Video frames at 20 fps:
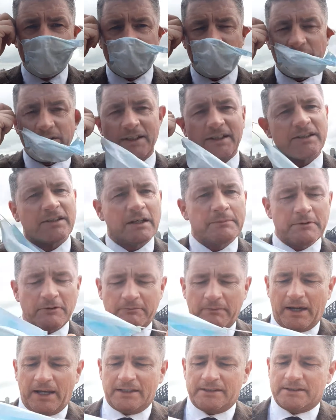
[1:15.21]
So this type
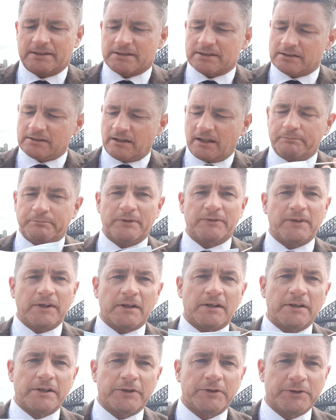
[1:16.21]
of mask is not
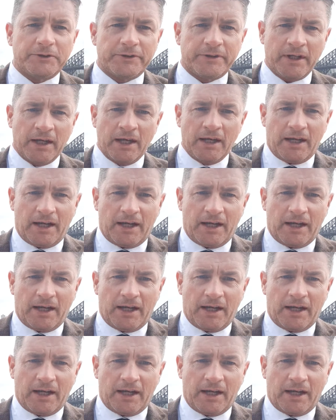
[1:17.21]
particularly good.